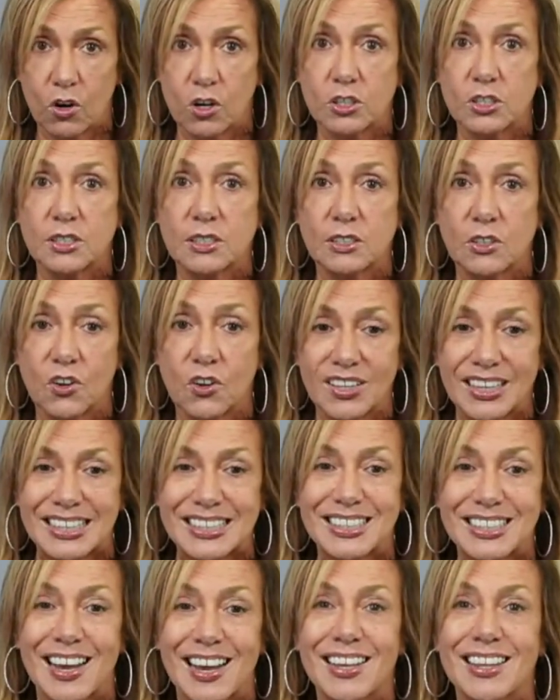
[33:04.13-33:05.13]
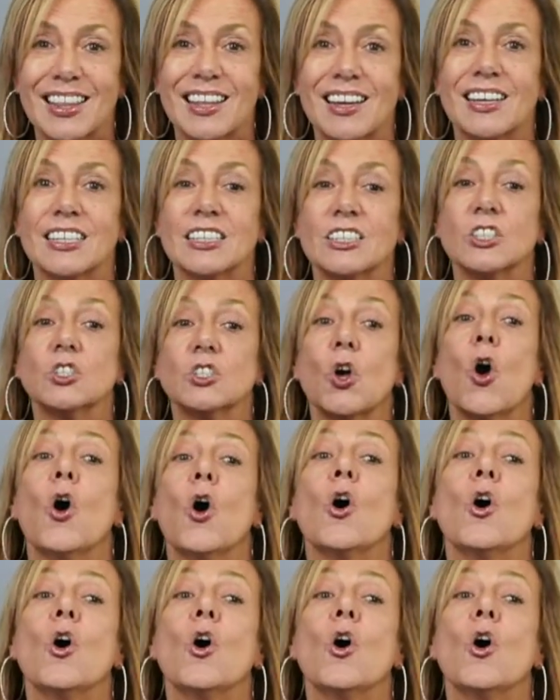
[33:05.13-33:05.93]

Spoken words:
are still on the sidelines